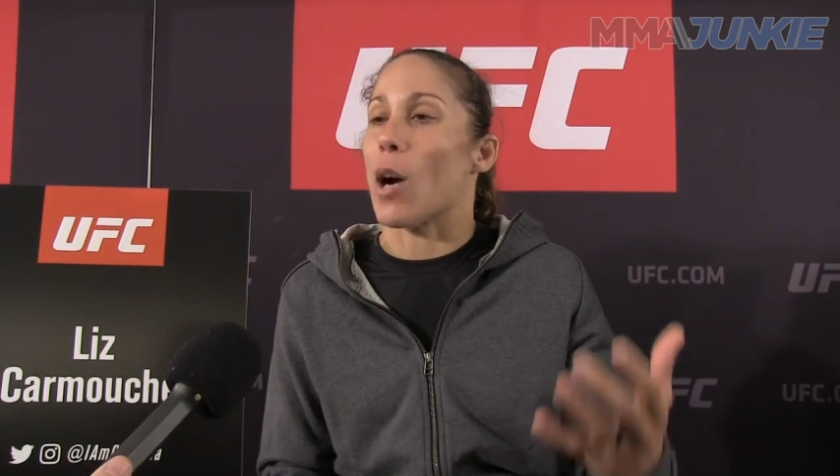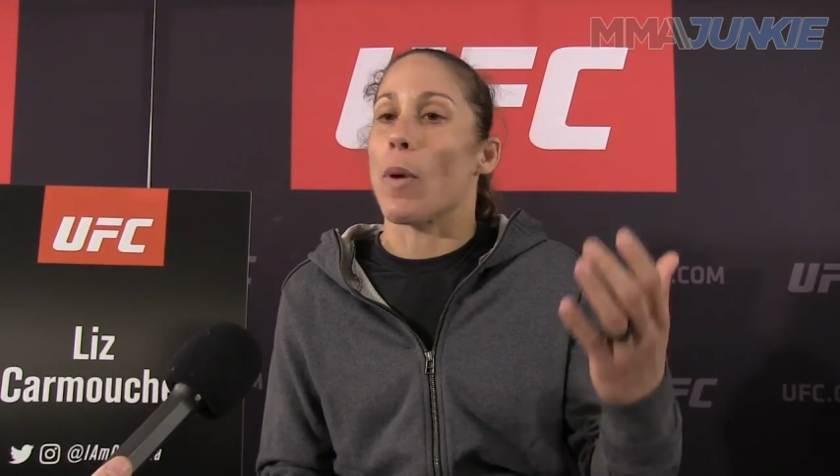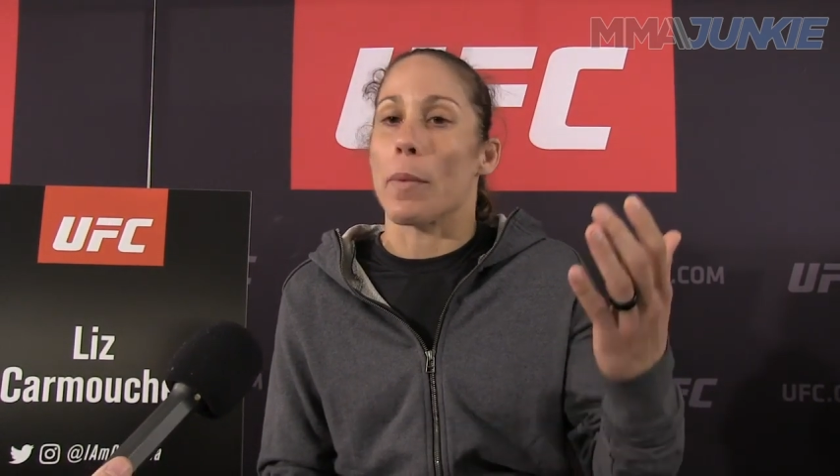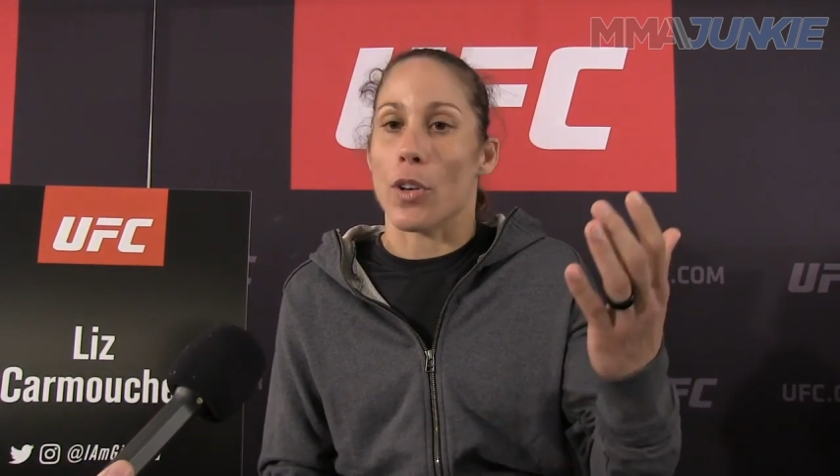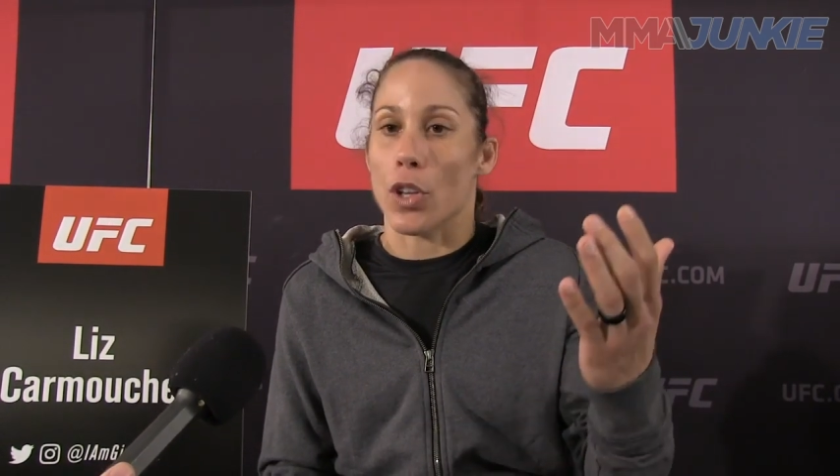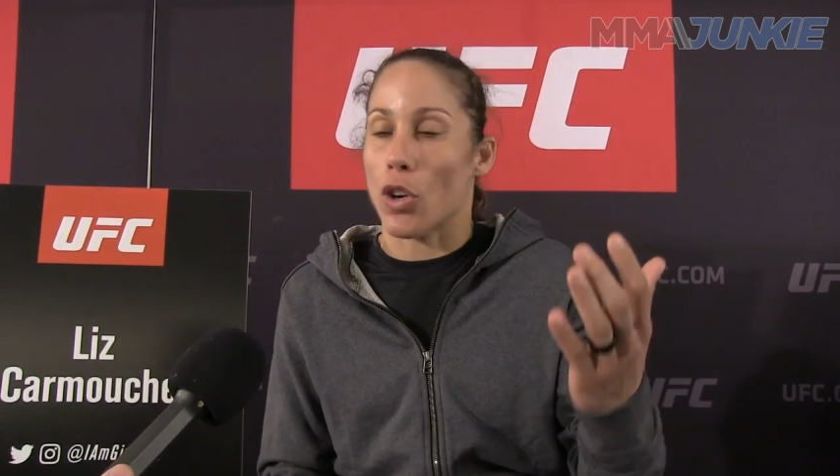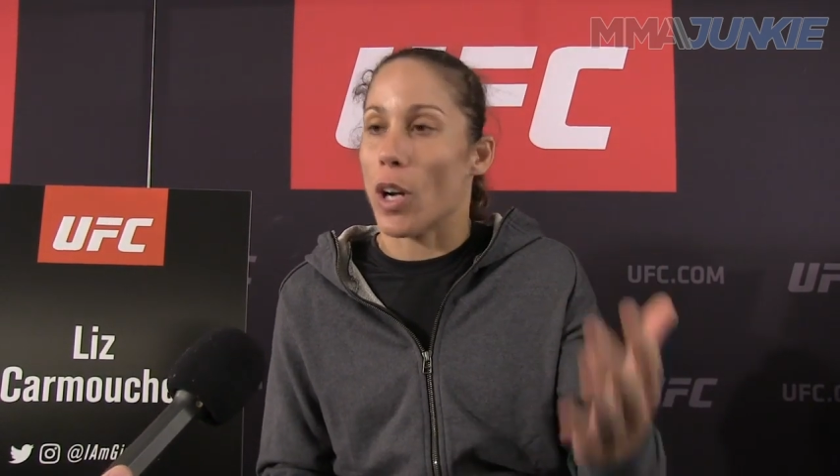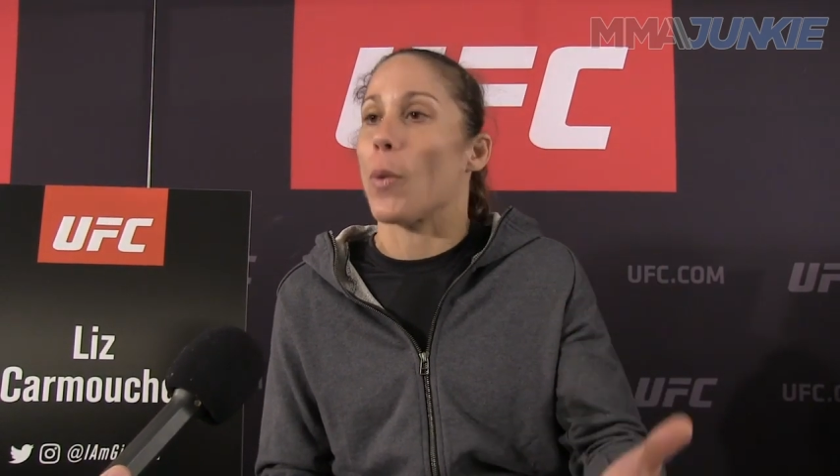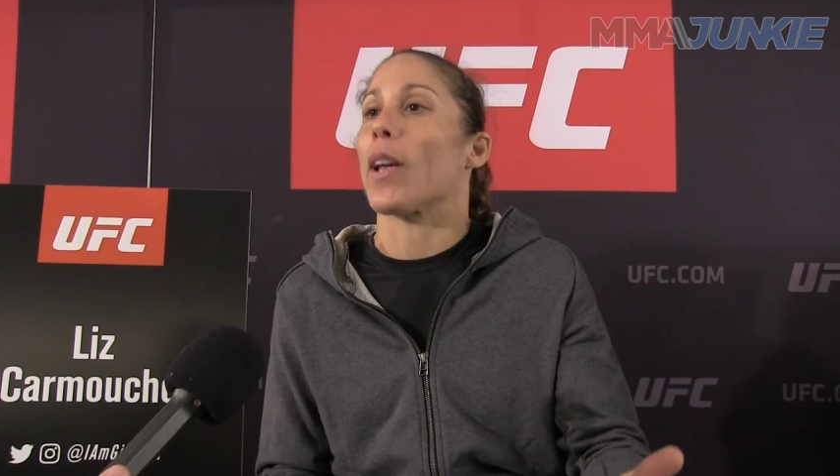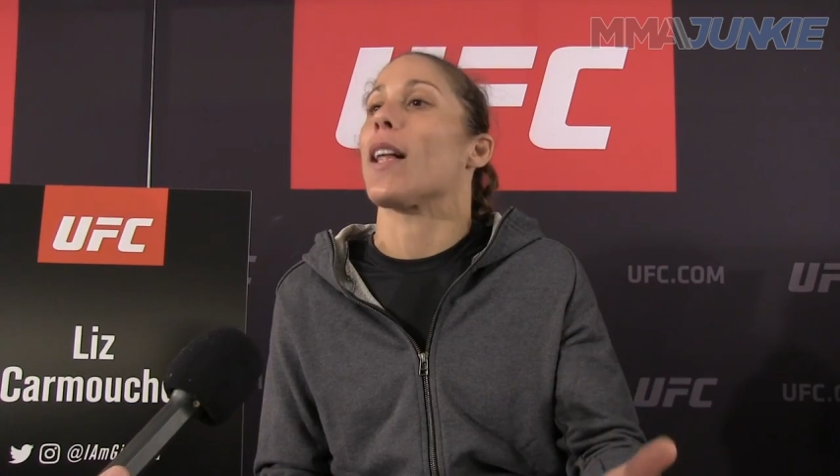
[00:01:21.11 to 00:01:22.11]
now women are in the
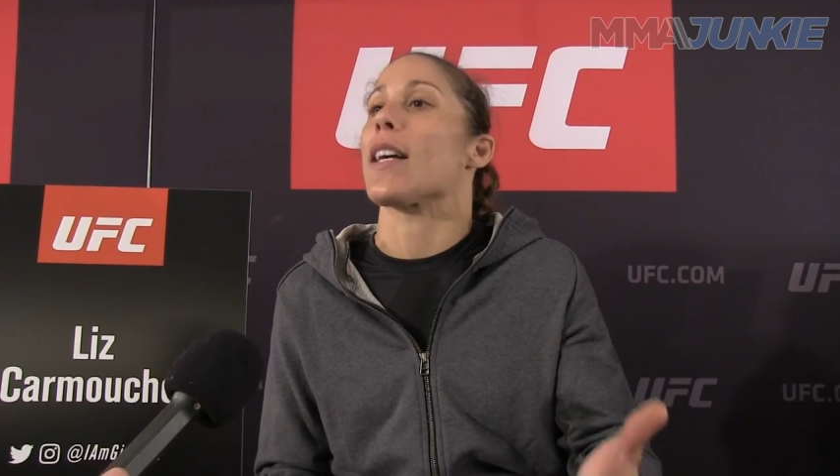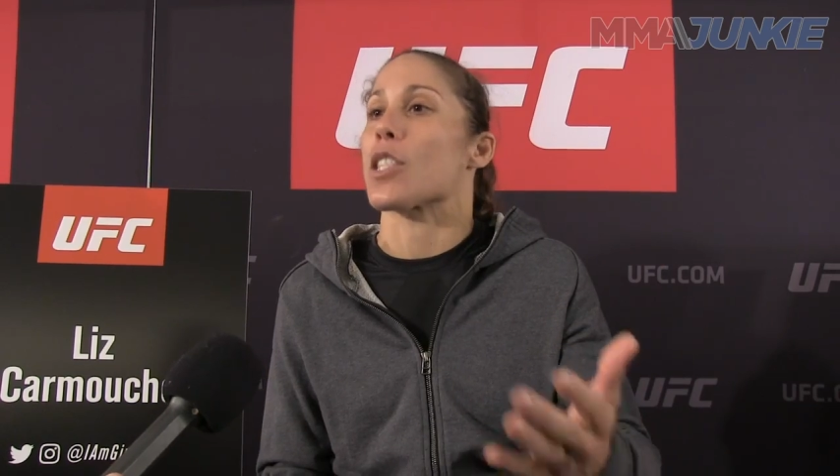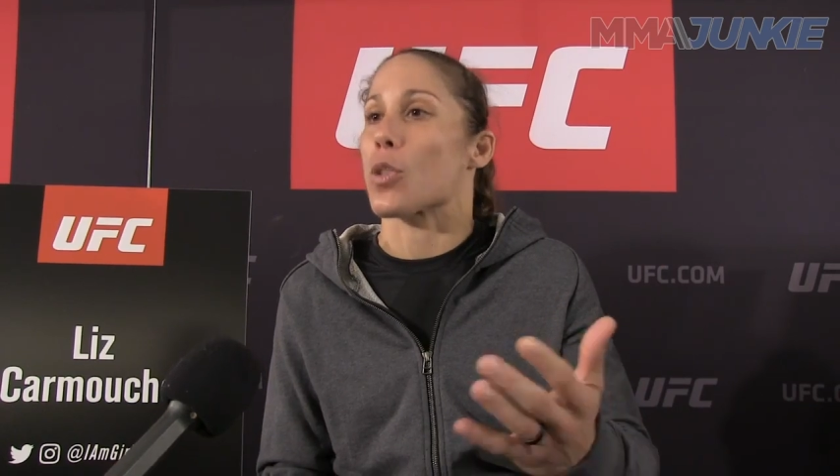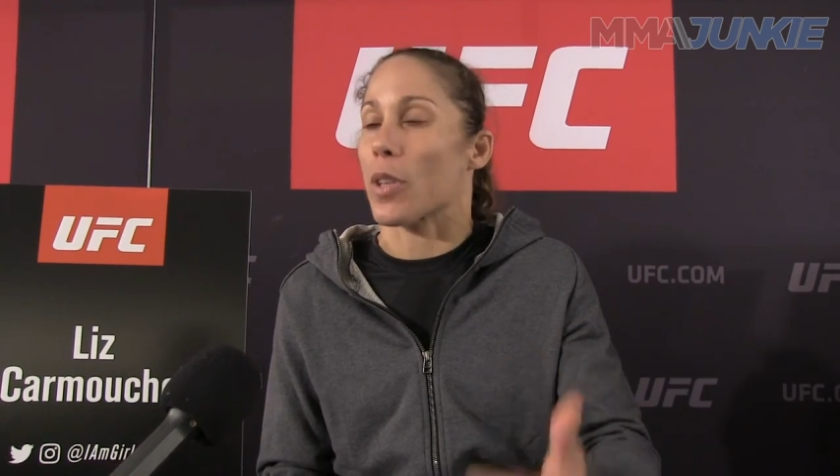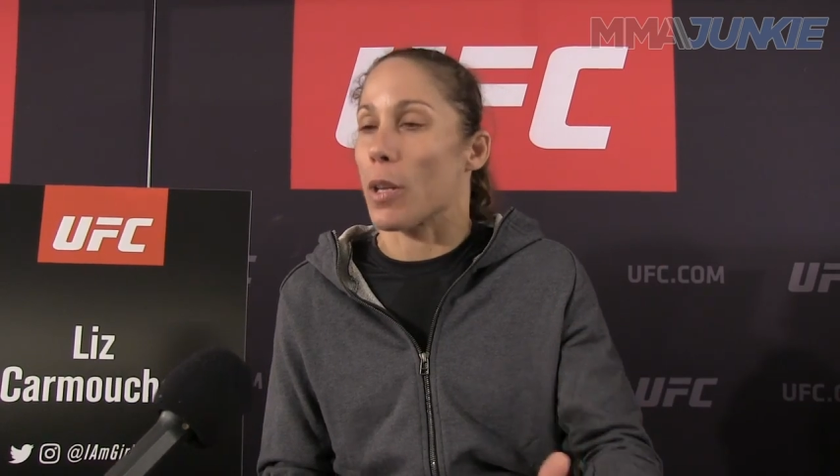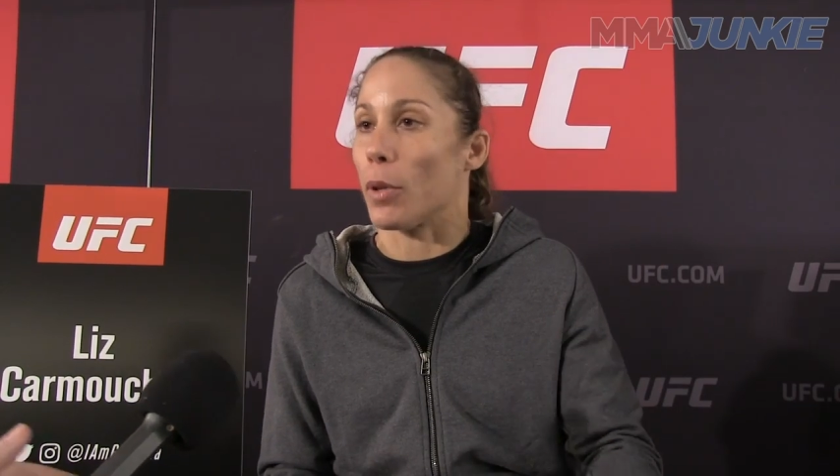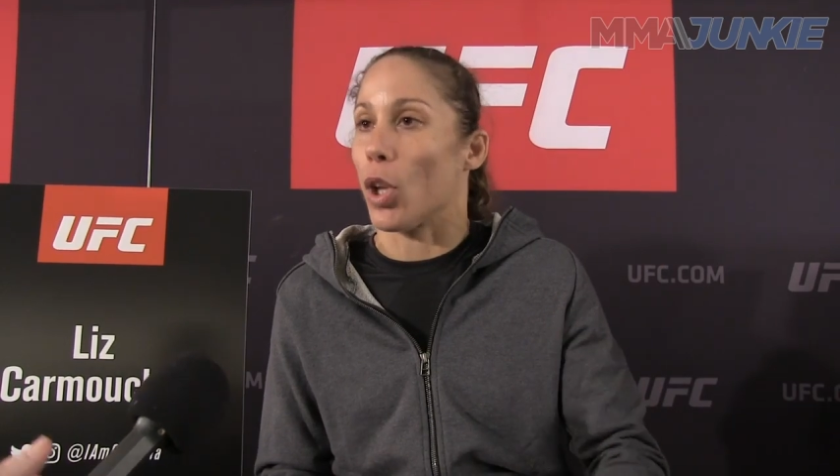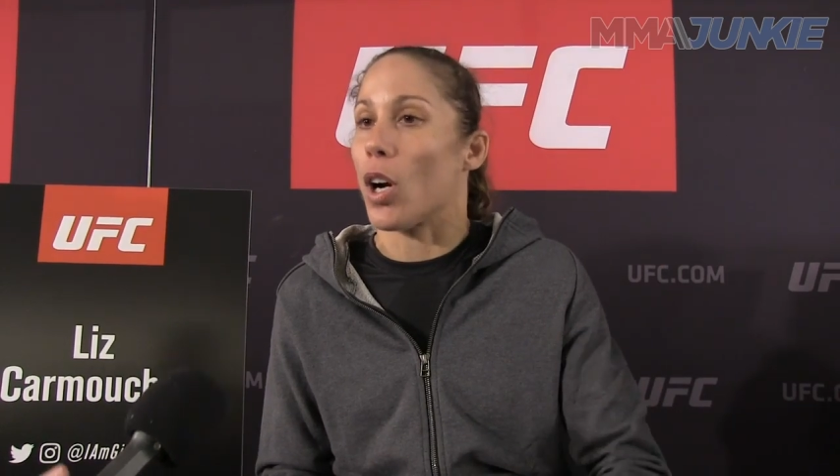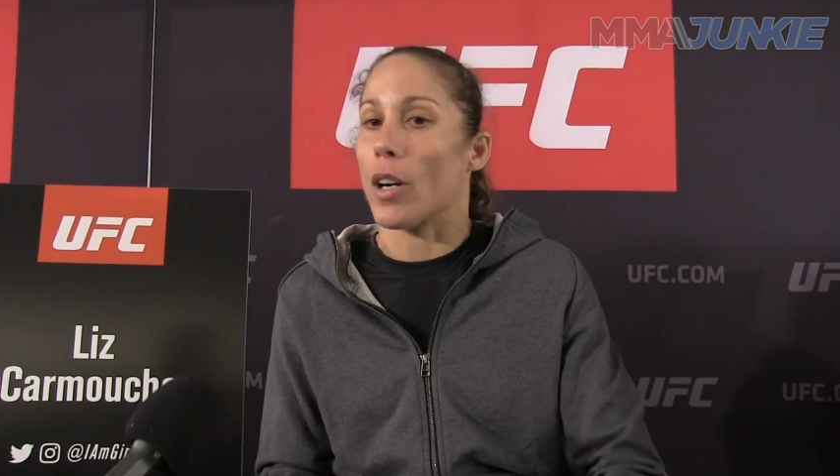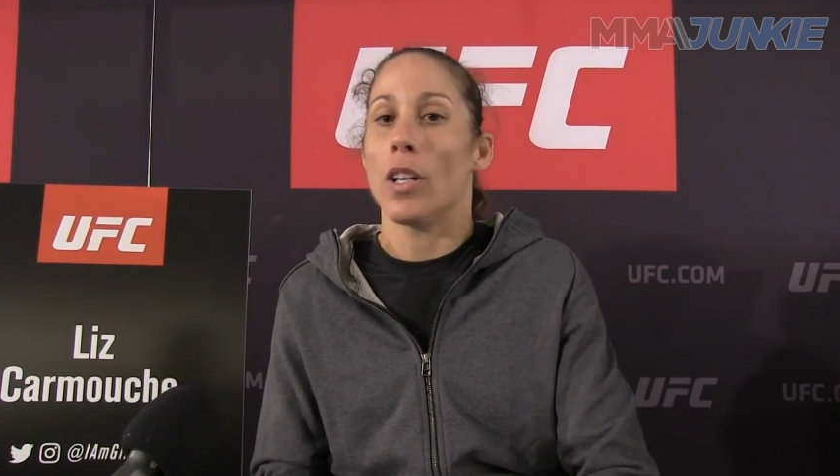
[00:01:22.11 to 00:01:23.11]
correct weight classes where they
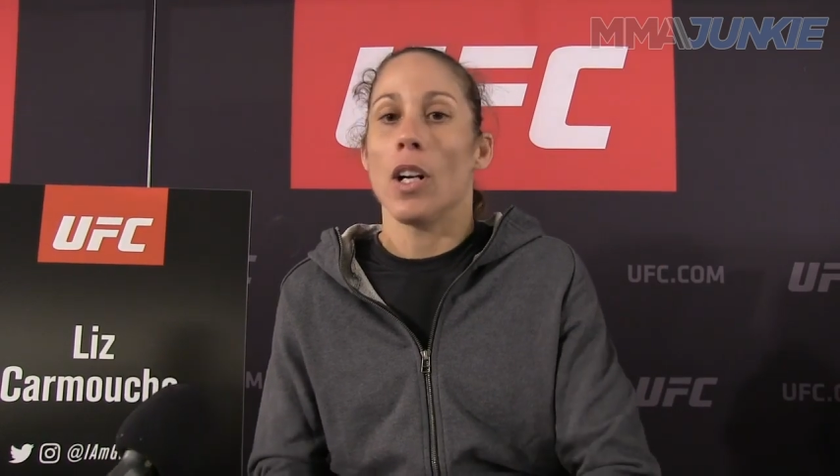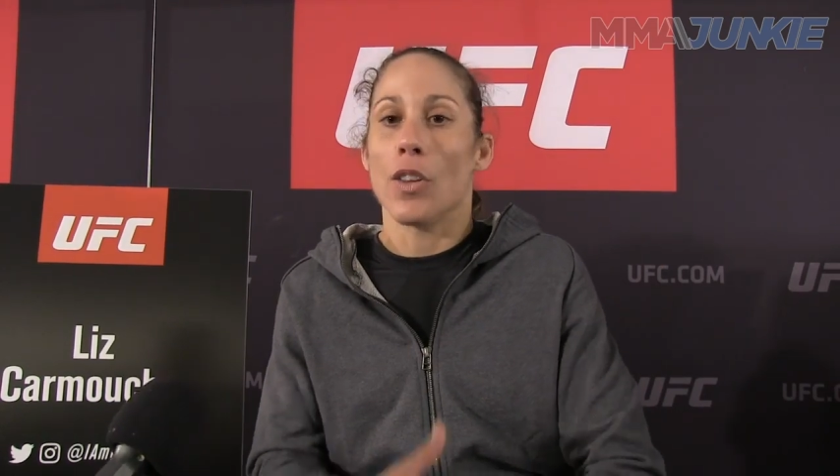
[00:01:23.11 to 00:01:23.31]
belong.